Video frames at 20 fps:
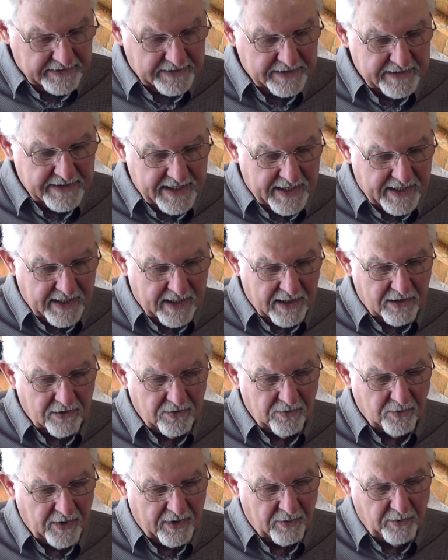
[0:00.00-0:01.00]
now
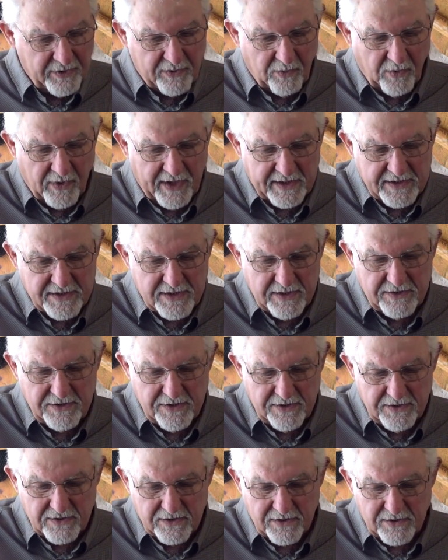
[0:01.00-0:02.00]
what we want to
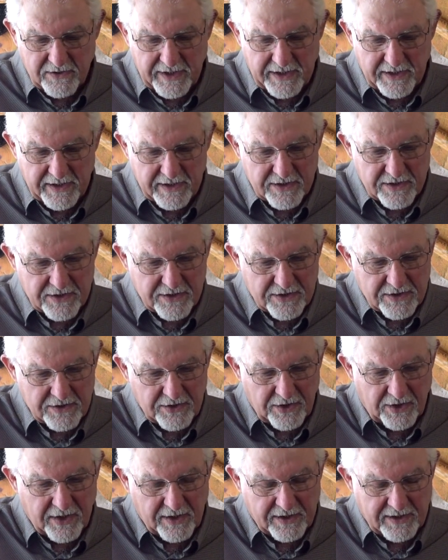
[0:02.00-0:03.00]
do is
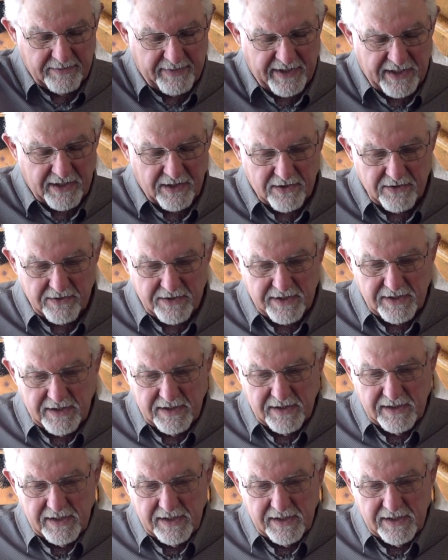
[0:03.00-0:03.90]
talk about